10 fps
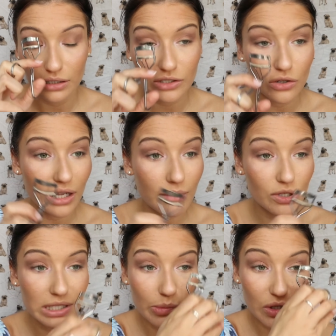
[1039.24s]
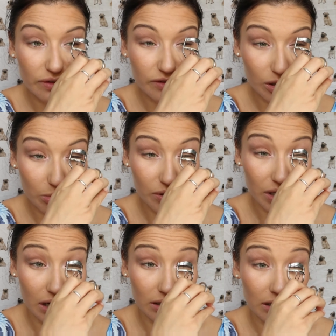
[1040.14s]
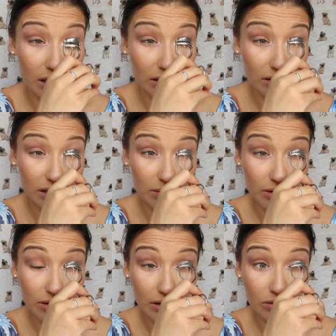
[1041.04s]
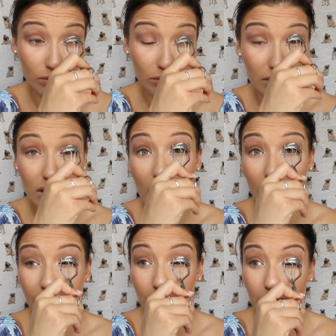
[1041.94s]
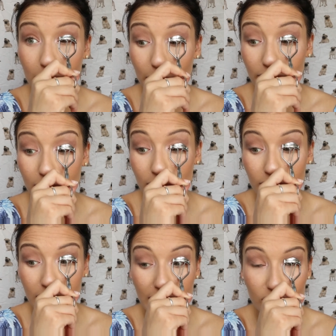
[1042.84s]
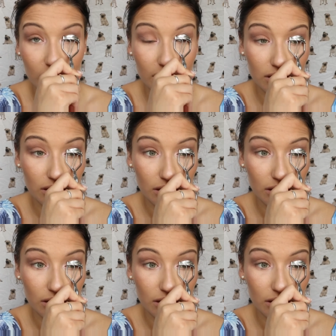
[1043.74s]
It's not like I'm using a bunch of new products. I use these products all the time, apart from those lashes.